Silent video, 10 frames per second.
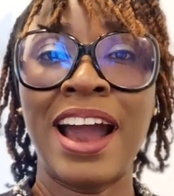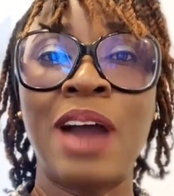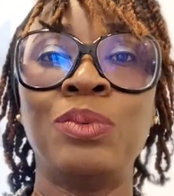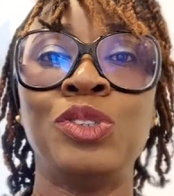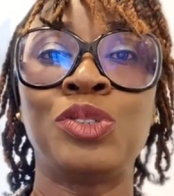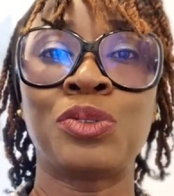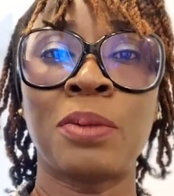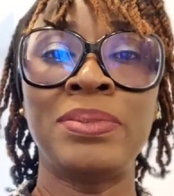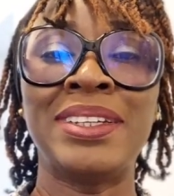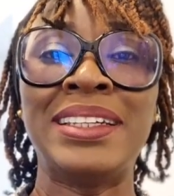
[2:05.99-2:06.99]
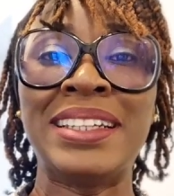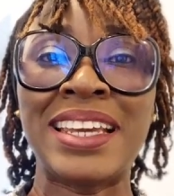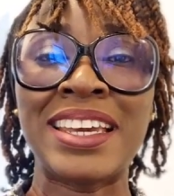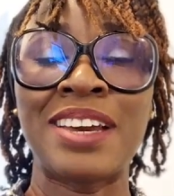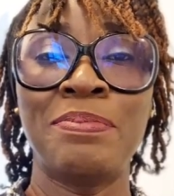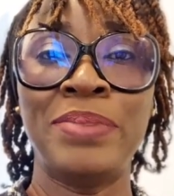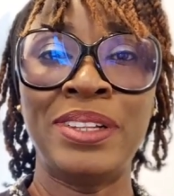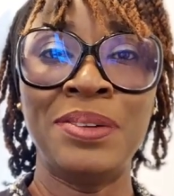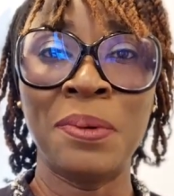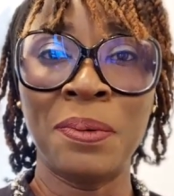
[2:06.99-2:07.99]
I will drop the link
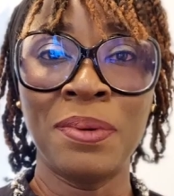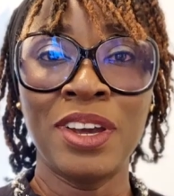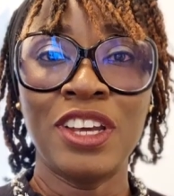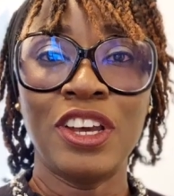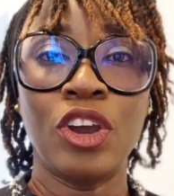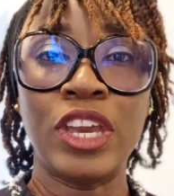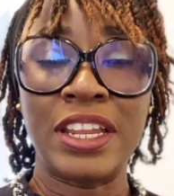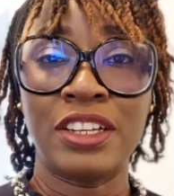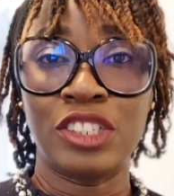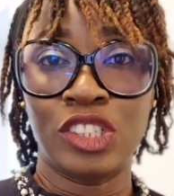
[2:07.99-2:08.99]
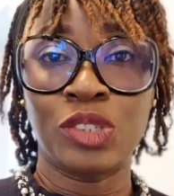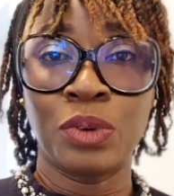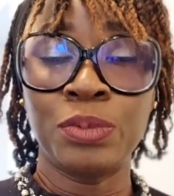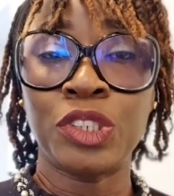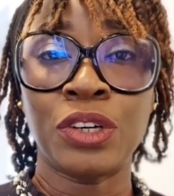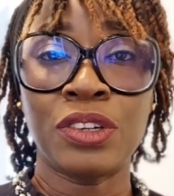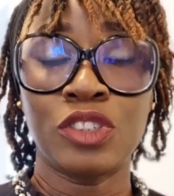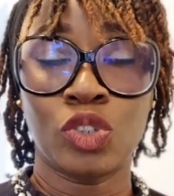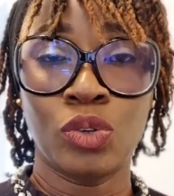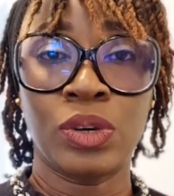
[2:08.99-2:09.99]
below in the description,
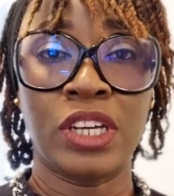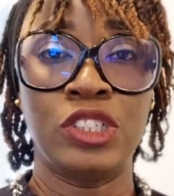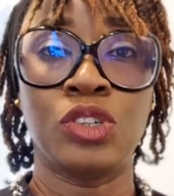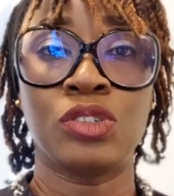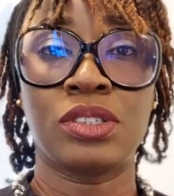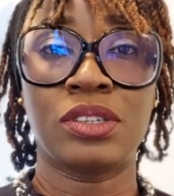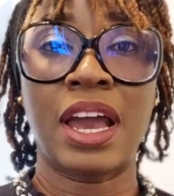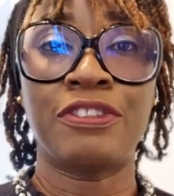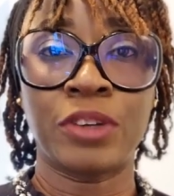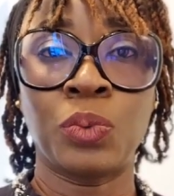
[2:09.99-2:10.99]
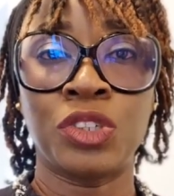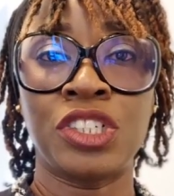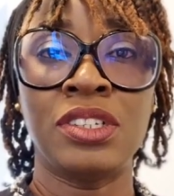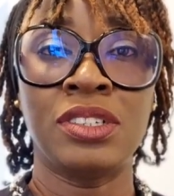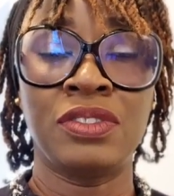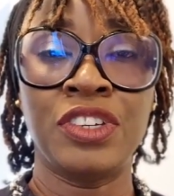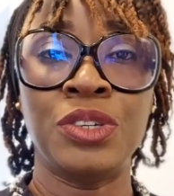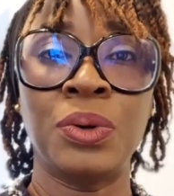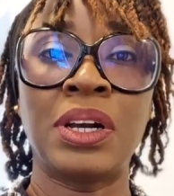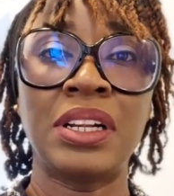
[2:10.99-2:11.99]
so you can just, after watching this
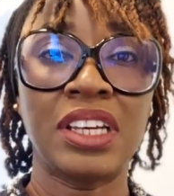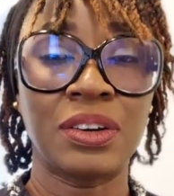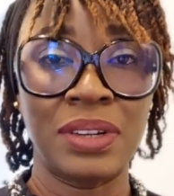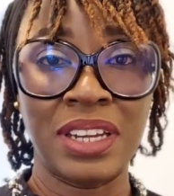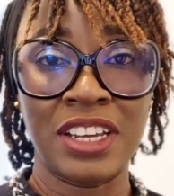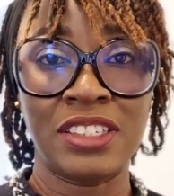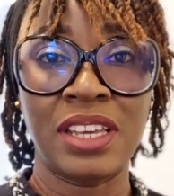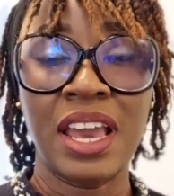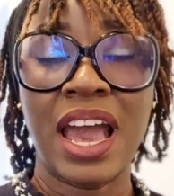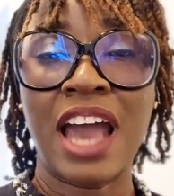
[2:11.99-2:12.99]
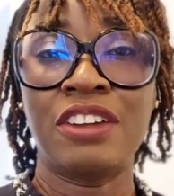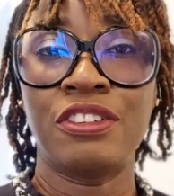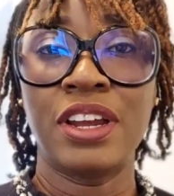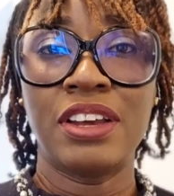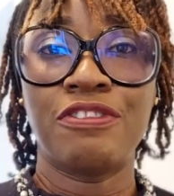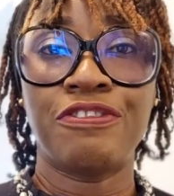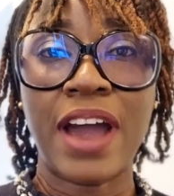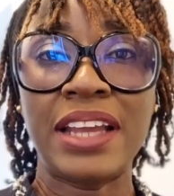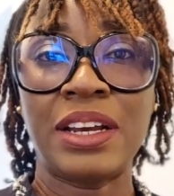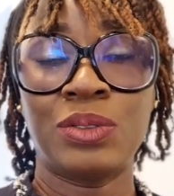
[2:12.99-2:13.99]
video, click on it and
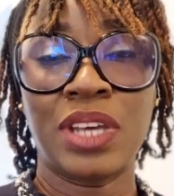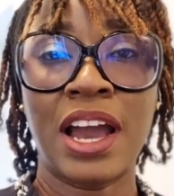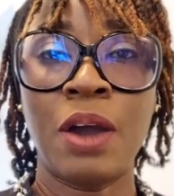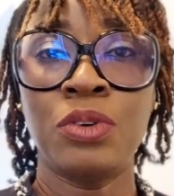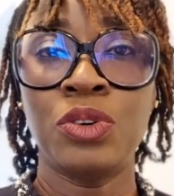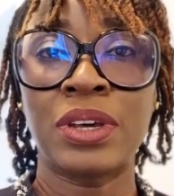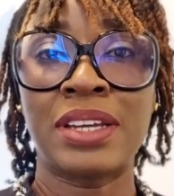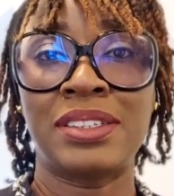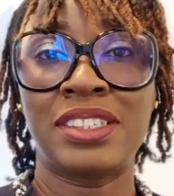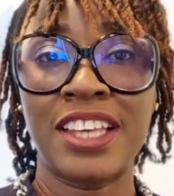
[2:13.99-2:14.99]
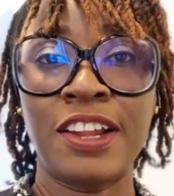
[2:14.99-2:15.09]
find out how you can set